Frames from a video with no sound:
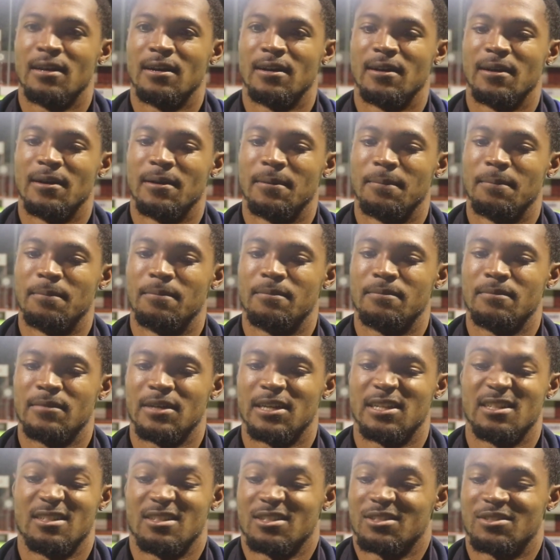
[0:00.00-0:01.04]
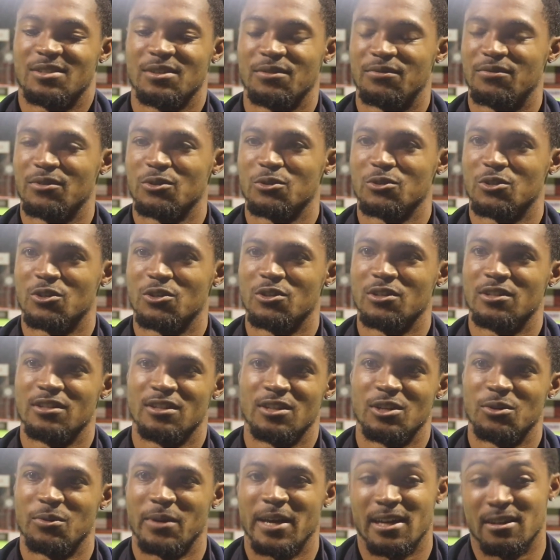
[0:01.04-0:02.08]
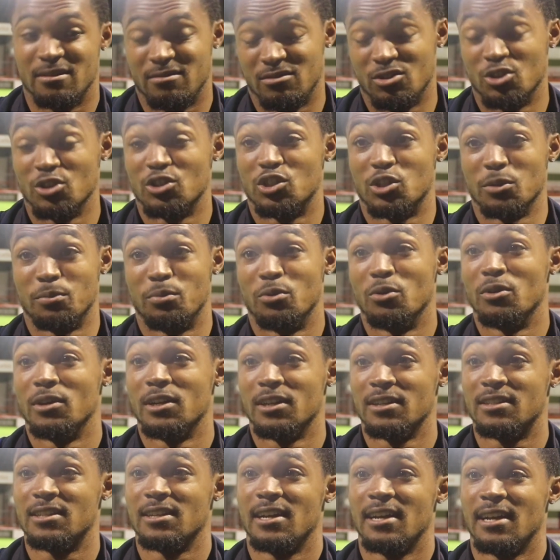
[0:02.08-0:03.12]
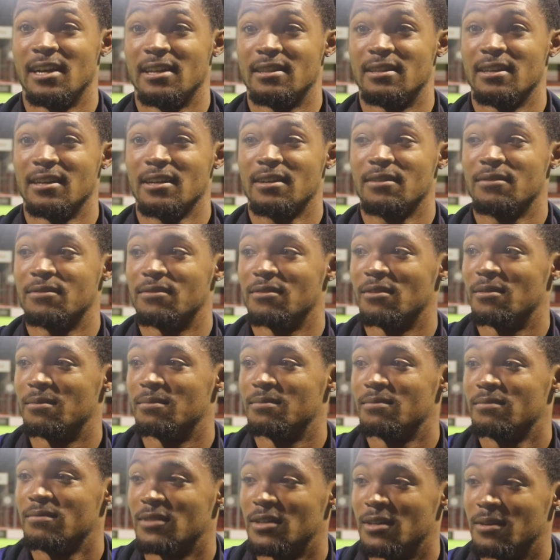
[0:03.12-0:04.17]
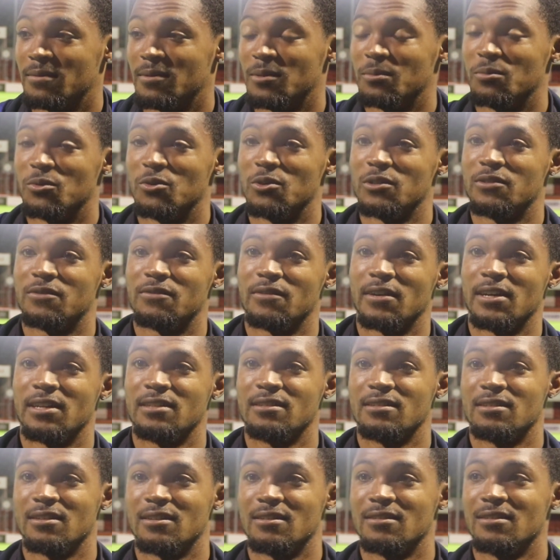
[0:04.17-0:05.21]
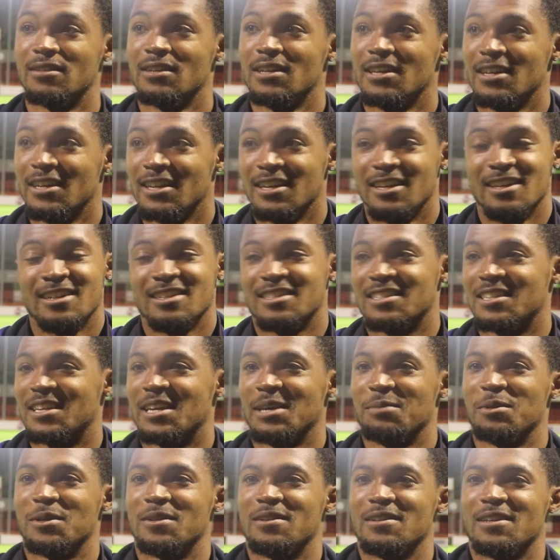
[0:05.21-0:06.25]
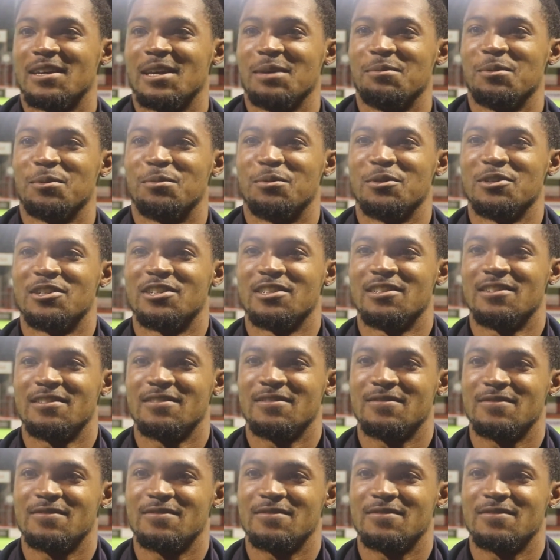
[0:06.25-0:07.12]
um, and it just it feels good. You know, we had good support here today. I think from um, the Moors fans. So just keep it keep it pushing.